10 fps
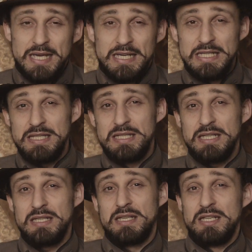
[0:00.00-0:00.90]

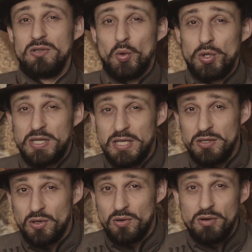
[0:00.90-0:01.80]
Indeed, in
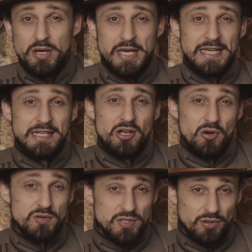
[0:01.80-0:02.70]
urtindo, in
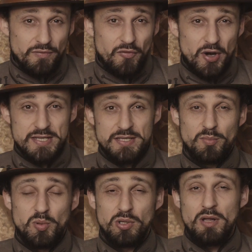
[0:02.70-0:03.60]
long song for
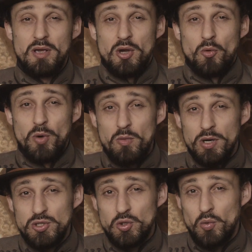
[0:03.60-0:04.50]
example, we
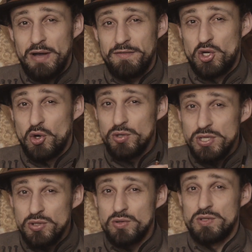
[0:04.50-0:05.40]
want to have a
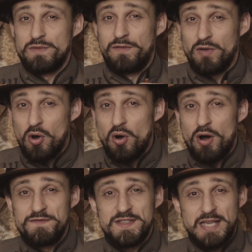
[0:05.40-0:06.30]
continuous flow
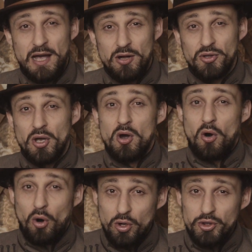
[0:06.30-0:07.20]
of sound
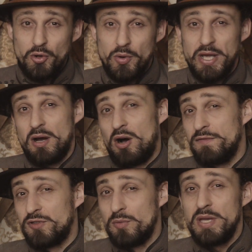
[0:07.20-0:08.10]
all the way
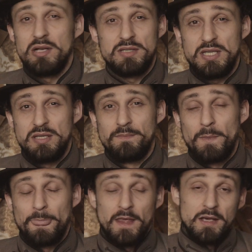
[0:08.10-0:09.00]
off the melody.
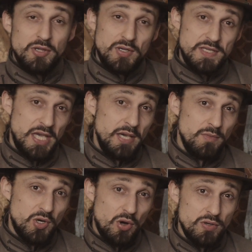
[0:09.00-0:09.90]
The
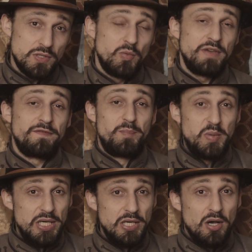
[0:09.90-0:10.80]
same goes with
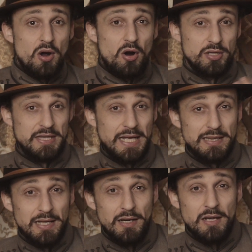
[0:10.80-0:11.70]
B or
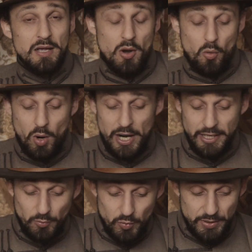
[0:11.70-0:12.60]
tatlach,
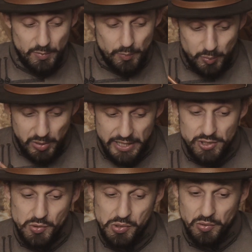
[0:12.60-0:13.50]
while we play
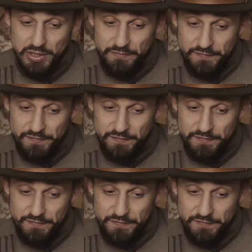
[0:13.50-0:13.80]
usually